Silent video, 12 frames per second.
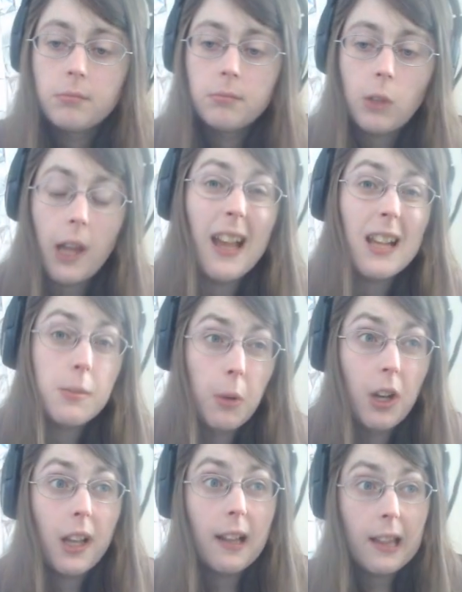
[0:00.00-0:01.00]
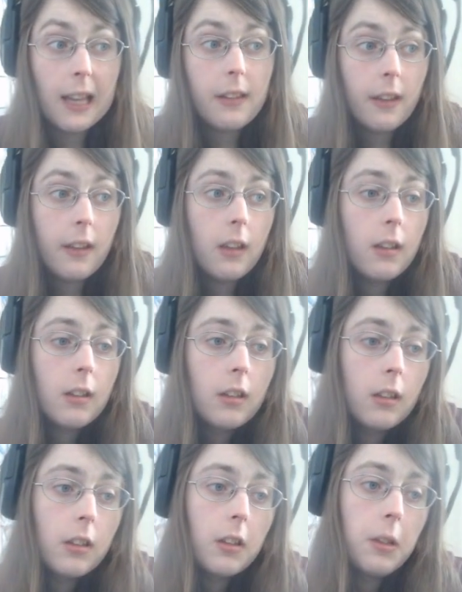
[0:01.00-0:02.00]
And that's putting it lightly.
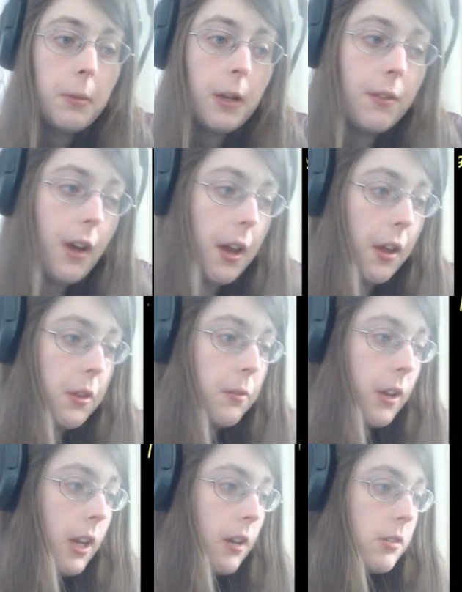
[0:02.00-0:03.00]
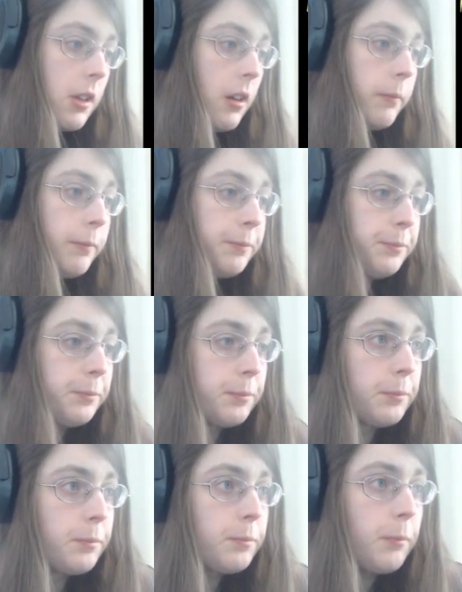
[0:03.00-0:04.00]
But I've got other videos here.
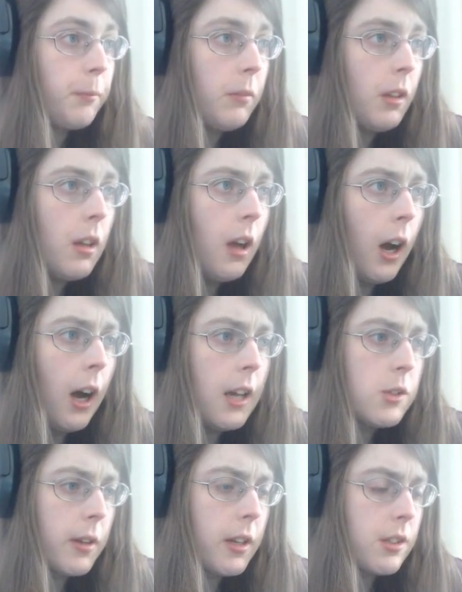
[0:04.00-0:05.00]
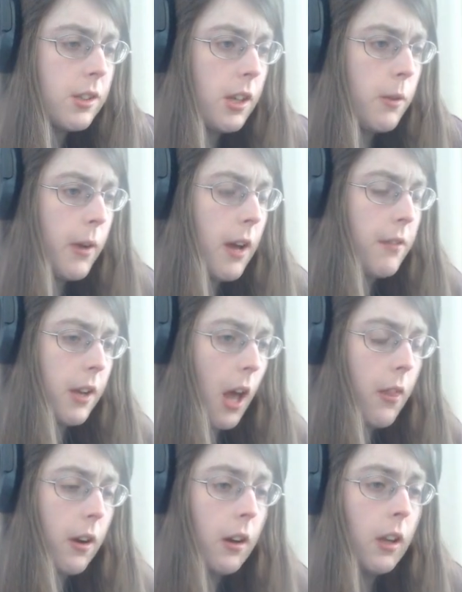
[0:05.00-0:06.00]
As we can see, we have
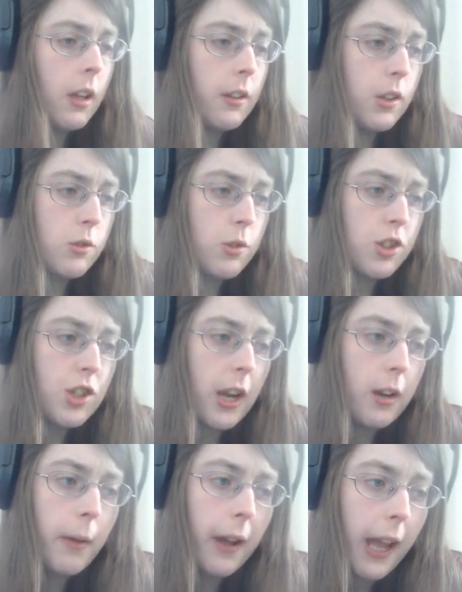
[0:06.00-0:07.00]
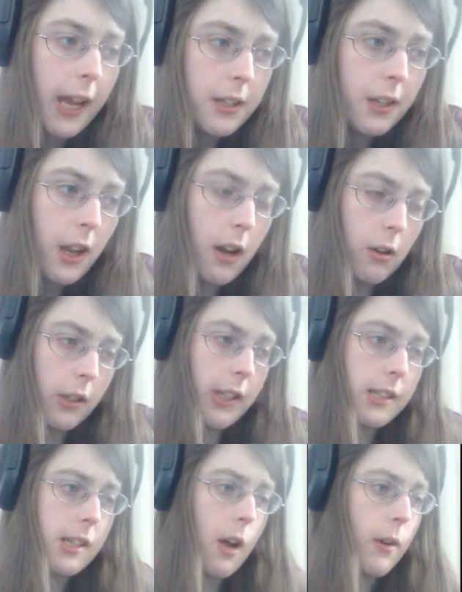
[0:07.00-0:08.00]
another. This was shared by Andy No, and
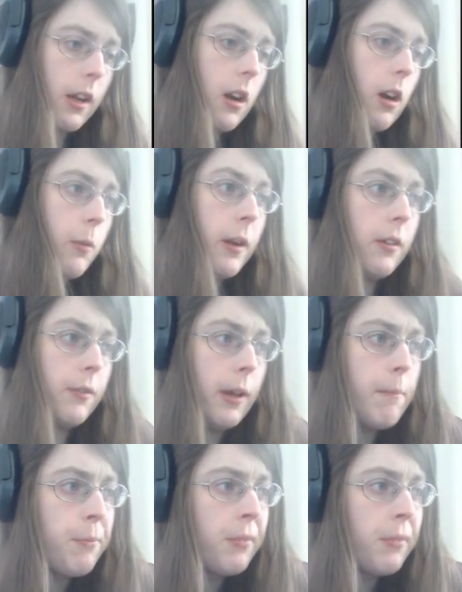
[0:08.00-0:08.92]
that's how I caught wind of it.